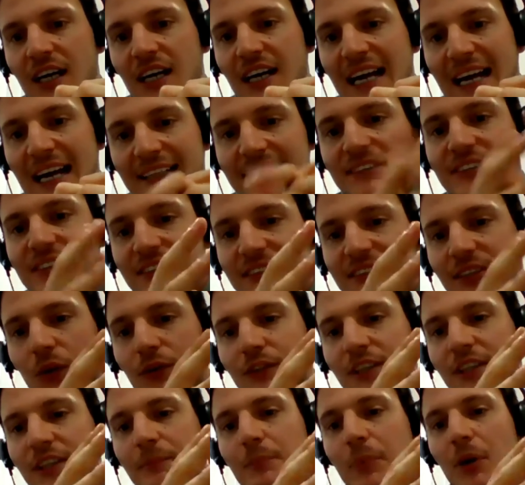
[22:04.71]
At the
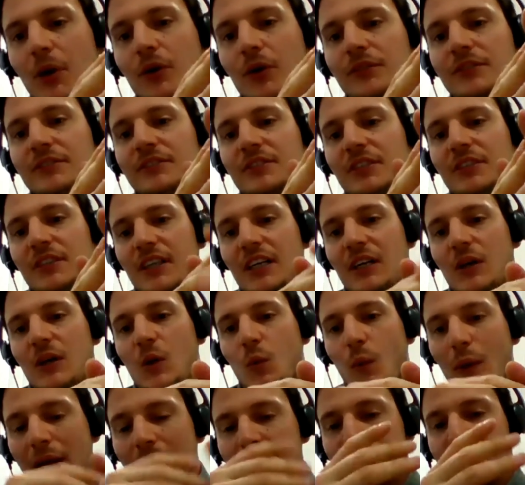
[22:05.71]
starting point,
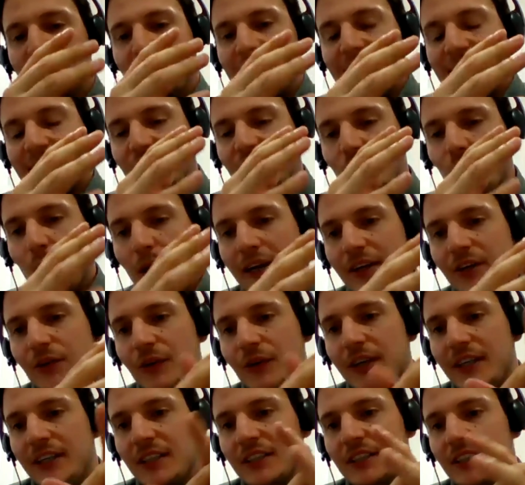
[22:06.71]
with the
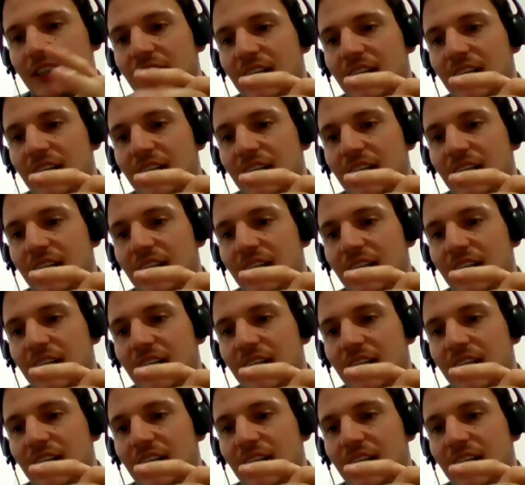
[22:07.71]
inquiry,